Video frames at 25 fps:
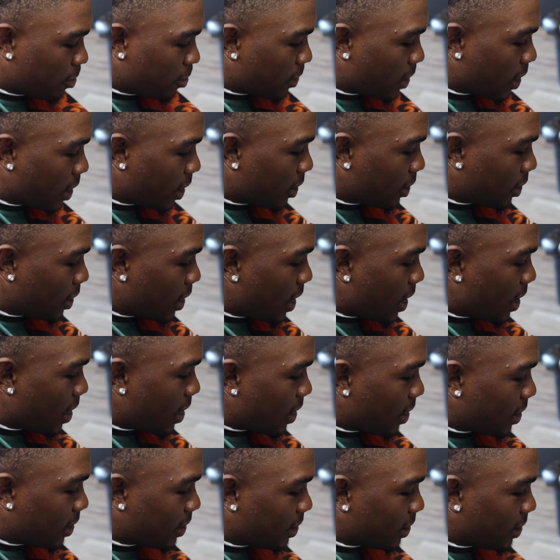But I ain't gonna
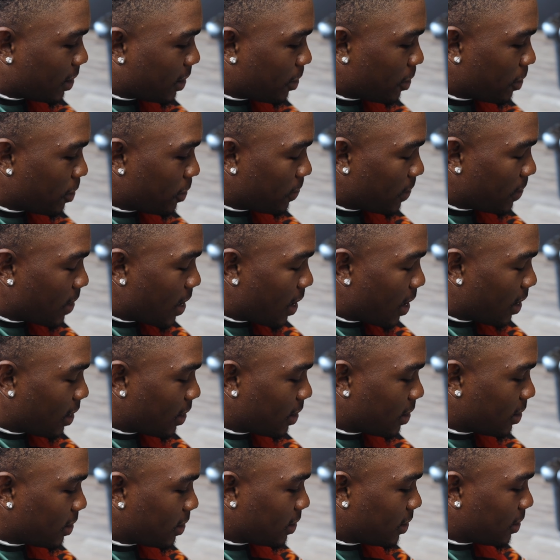lie, like,
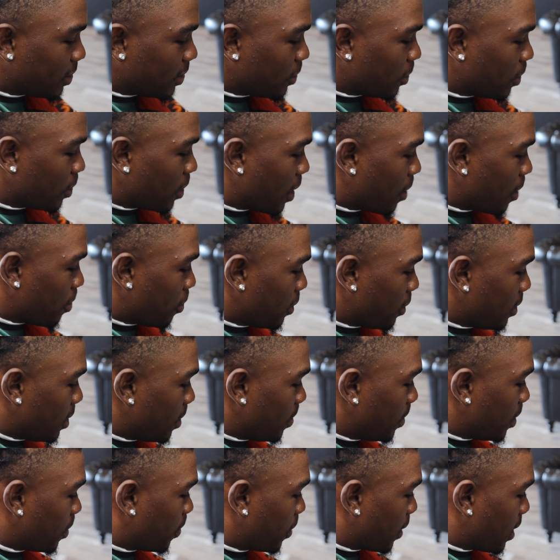when I pull
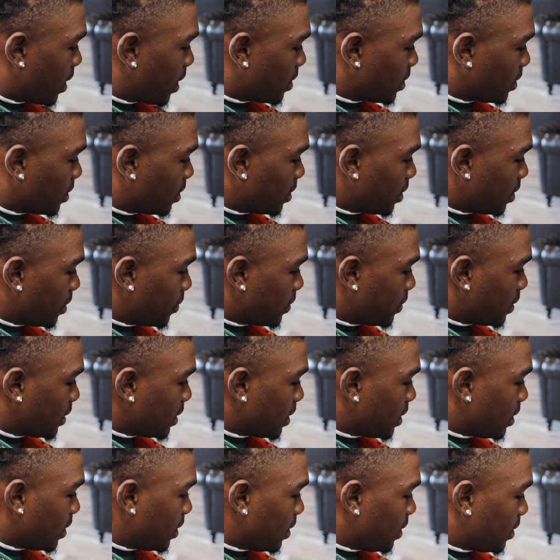up to practice to the
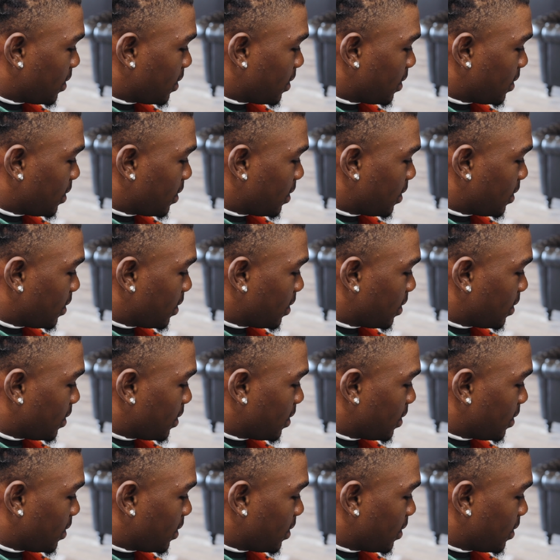facility,